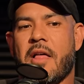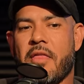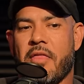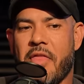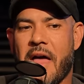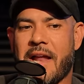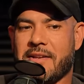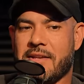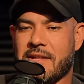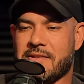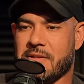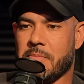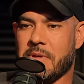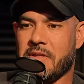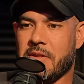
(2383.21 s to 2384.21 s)
that tends
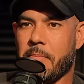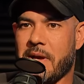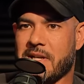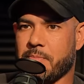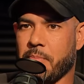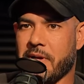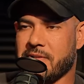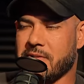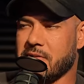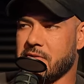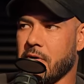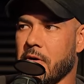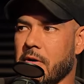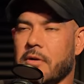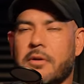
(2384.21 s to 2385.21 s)
to be the best place to
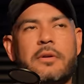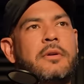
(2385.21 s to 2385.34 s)
start.